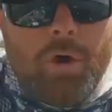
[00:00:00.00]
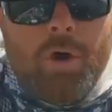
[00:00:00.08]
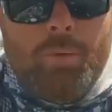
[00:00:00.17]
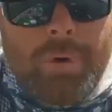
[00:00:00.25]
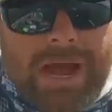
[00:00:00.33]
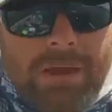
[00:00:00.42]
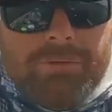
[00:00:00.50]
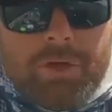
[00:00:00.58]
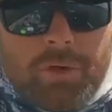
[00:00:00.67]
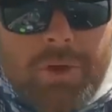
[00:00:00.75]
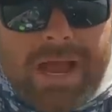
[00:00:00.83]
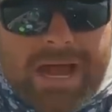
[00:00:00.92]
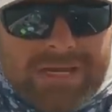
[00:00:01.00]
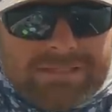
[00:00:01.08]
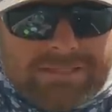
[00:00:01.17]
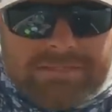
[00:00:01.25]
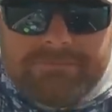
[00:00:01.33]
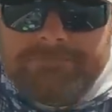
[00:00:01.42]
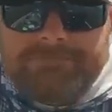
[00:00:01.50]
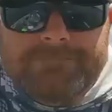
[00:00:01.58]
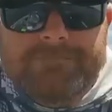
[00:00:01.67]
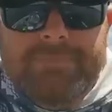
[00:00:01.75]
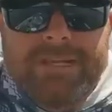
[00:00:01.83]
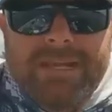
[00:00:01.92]
or around the grass,
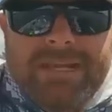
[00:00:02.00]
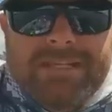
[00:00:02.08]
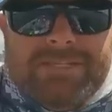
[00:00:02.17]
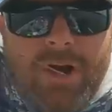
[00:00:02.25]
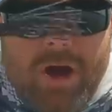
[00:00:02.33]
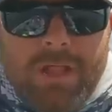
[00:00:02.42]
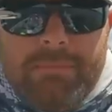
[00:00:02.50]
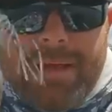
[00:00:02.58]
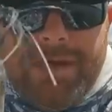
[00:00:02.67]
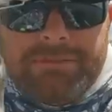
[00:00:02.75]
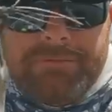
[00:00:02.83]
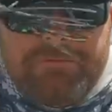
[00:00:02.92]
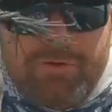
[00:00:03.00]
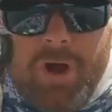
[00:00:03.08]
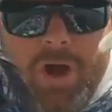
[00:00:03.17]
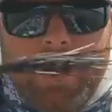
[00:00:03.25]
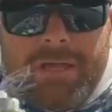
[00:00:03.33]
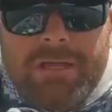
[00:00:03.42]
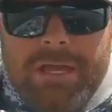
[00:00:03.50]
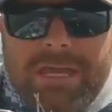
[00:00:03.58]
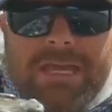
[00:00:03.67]
it's all about the frog.